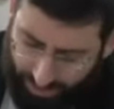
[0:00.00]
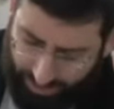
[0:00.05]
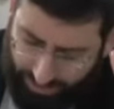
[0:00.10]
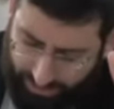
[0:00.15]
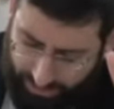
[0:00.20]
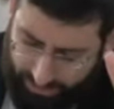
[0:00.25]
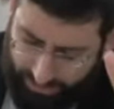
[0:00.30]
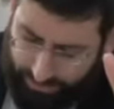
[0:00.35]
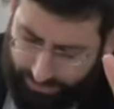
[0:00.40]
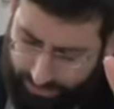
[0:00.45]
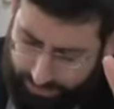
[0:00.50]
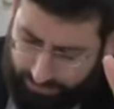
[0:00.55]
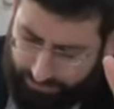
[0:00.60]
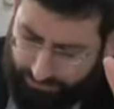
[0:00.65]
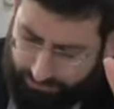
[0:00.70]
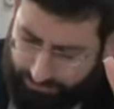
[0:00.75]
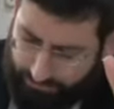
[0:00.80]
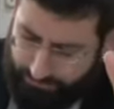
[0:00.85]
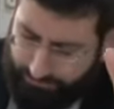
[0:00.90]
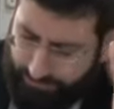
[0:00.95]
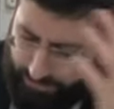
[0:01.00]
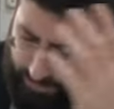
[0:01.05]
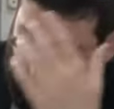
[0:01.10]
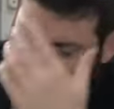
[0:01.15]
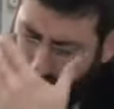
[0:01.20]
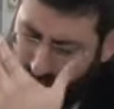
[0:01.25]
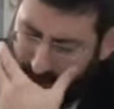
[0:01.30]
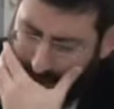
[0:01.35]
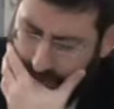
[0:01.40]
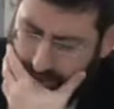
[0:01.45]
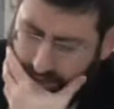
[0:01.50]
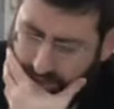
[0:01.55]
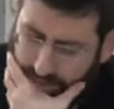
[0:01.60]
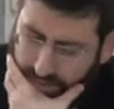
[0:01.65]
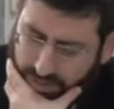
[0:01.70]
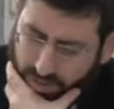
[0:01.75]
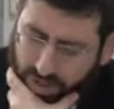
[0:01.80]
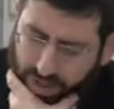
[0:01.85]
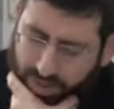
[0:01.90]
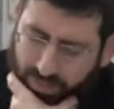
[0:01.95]
to get to.
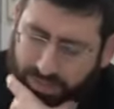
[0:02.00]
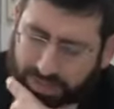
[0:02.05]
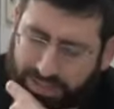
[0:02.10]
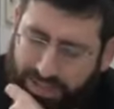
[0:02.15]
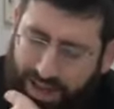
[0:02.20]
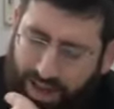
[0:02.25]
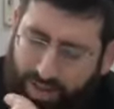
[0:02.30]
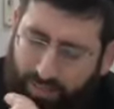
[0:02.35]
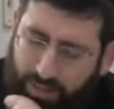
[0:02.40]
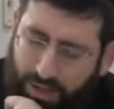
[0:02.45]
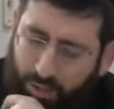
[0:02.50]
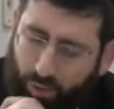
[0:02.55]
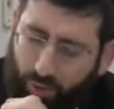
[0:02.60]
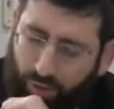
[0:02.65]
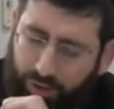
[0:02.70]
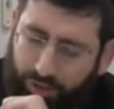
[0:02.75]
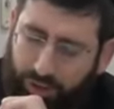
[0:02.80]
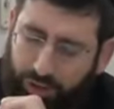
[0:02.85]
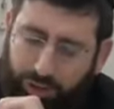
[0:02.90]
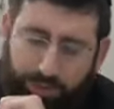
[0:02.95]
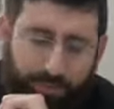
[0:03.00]
So they were matame all the